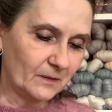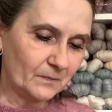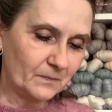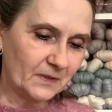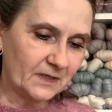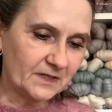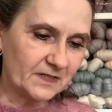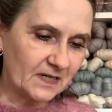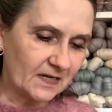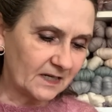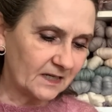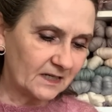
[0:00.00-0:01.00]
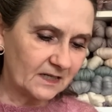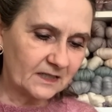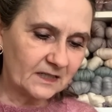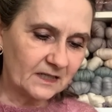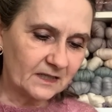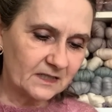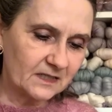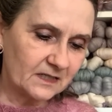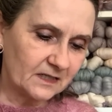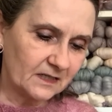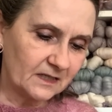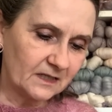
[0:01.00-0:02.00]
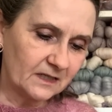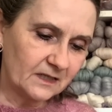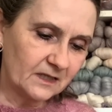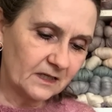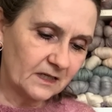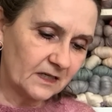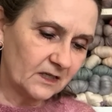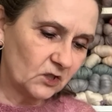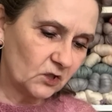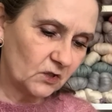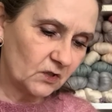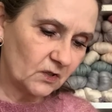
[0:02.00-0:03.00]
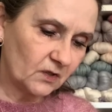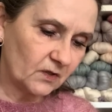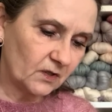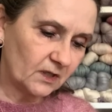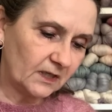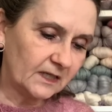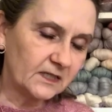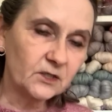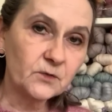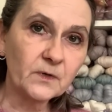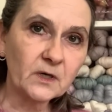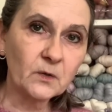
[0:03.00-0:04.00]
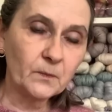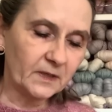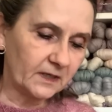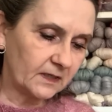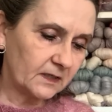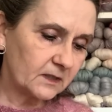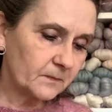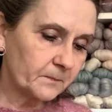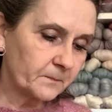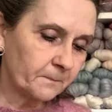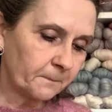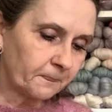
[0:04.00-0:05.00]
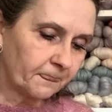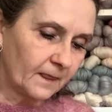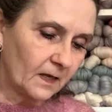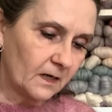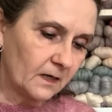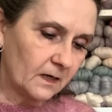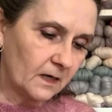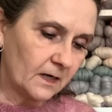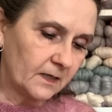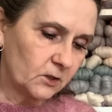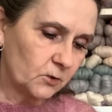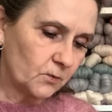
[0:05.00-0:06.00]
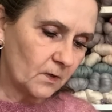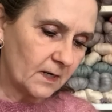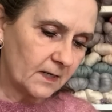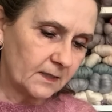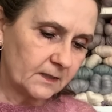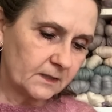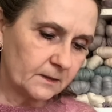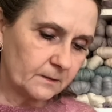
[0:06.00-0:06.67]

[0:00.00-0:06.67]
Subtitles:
because I cannot get the gauge on the needles recommended. I tried,